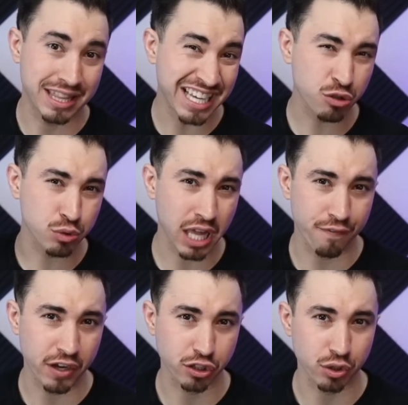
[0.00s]
This was
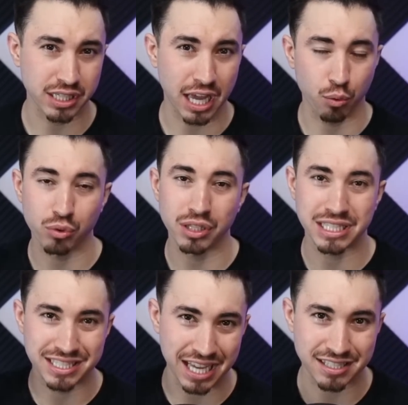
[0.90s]
that victory that really
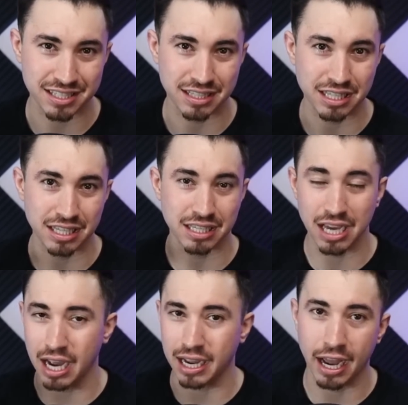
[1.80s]
sets the
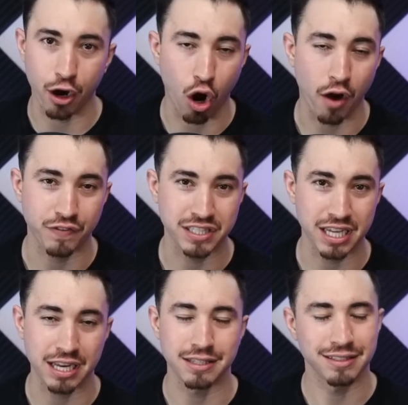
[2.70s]
young guy off and
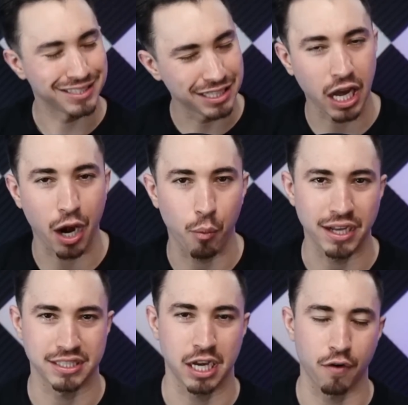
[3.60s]
saying, you got to
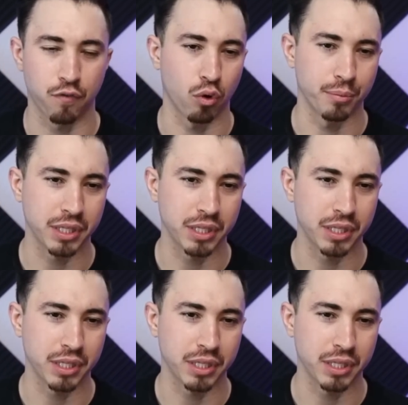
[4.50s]
watch out for him.